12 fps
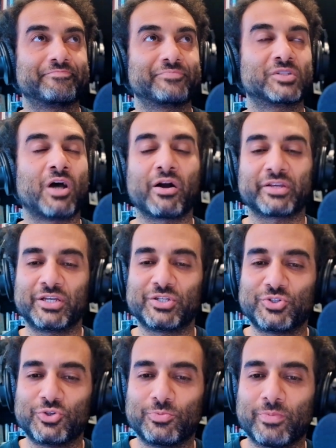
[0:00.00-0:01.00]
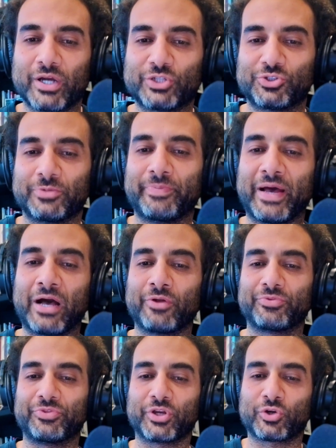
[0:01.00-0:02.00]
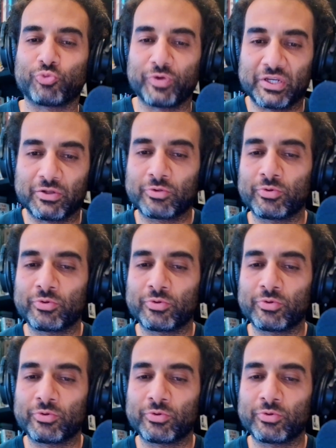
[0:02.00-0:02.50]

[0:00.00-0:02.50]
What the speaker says: talking too much about the creedal